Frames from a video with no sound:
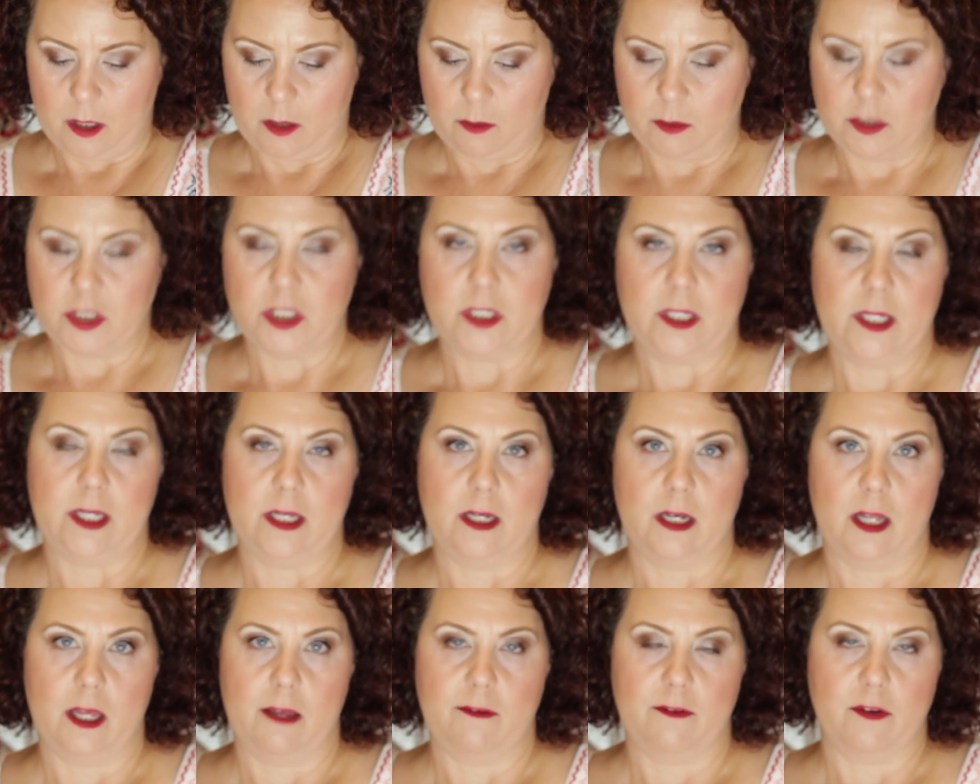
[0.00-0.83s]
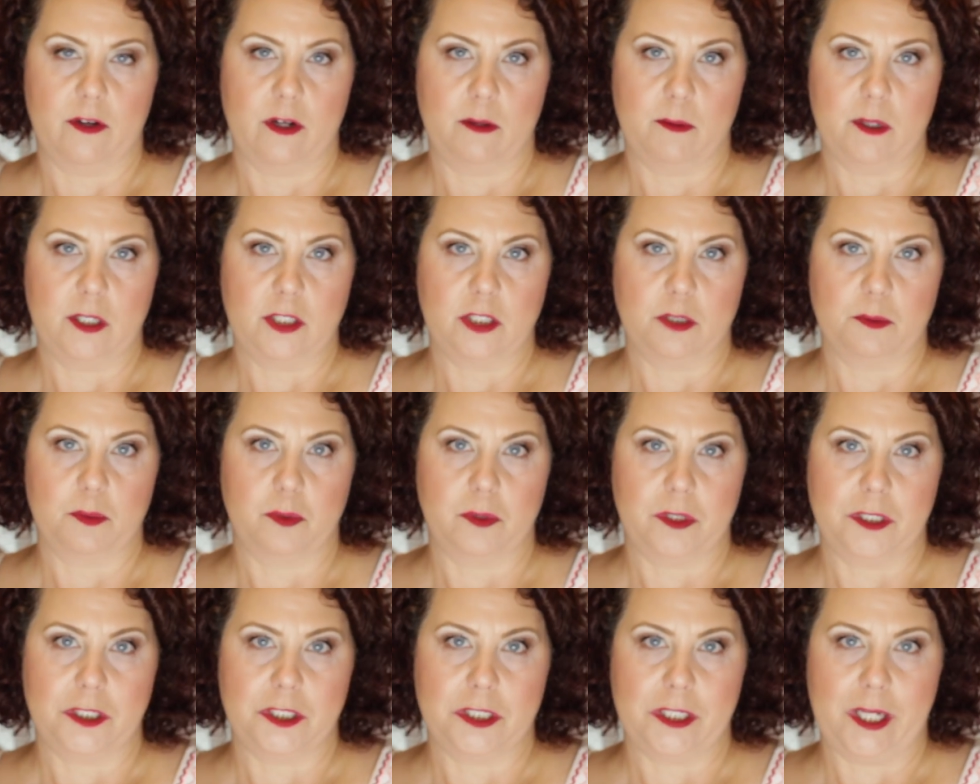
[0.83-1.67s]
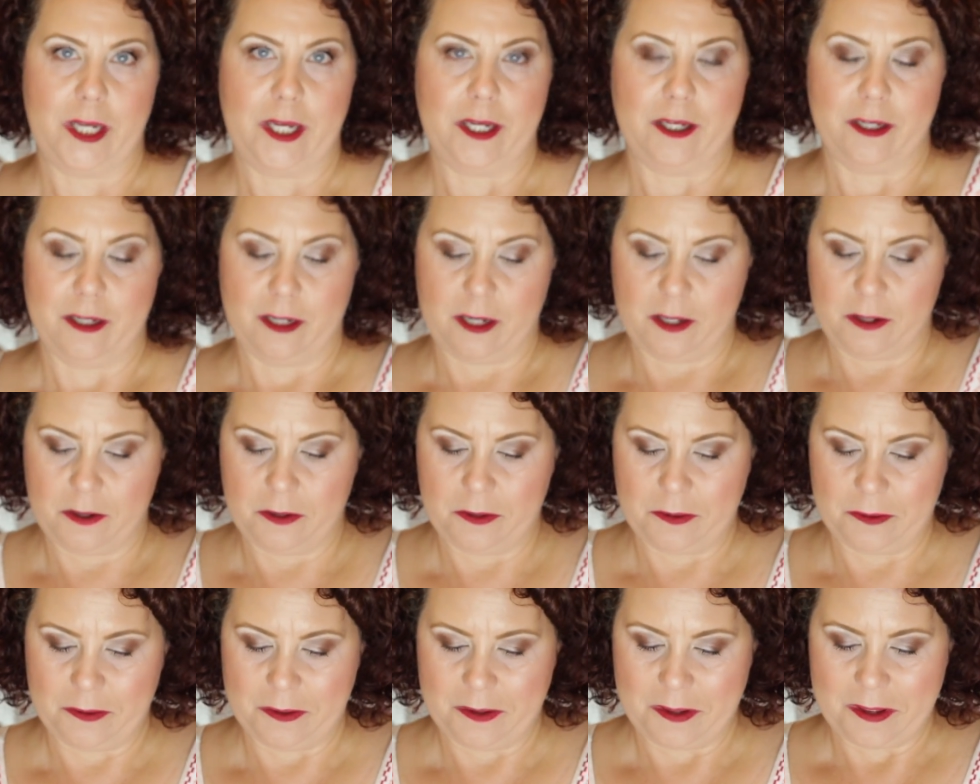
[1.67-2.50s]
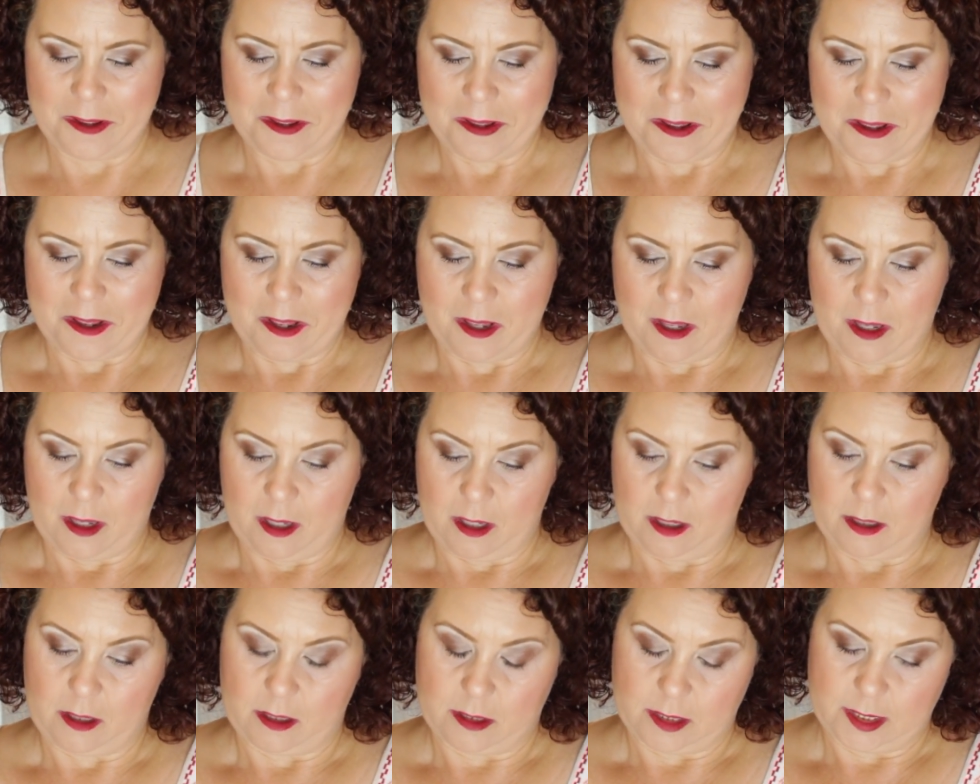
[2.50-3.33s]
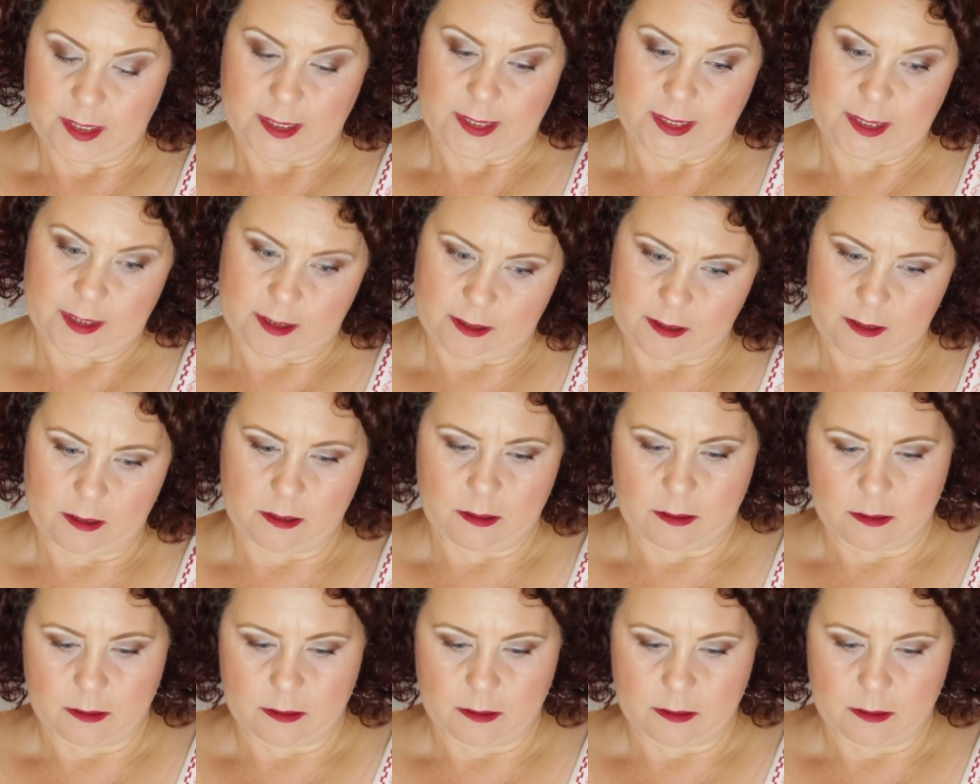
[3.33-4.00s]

which again, I very much appreciated because